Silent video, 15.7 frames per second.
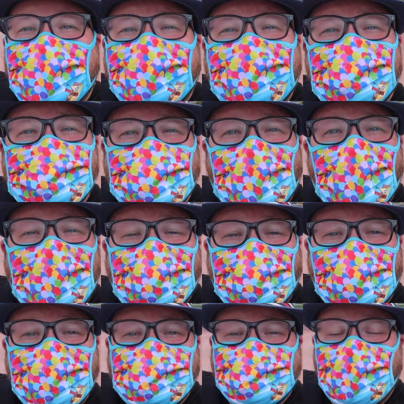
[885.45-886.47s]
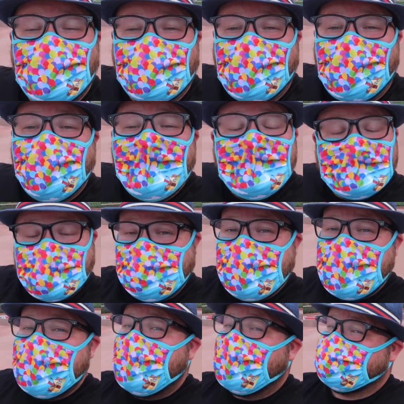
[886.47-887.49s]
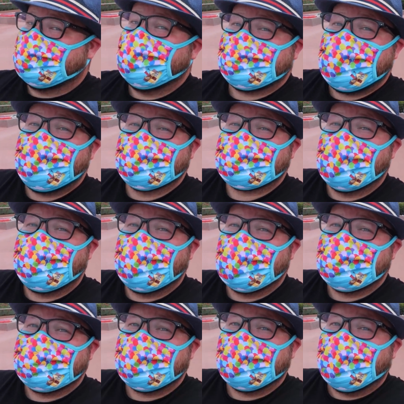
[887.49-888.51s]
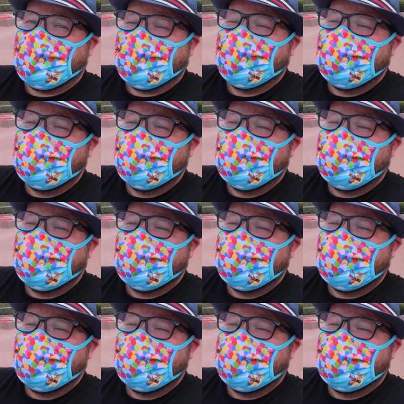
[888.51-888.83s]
that gives away free soda. To me, I thought that was a big deal.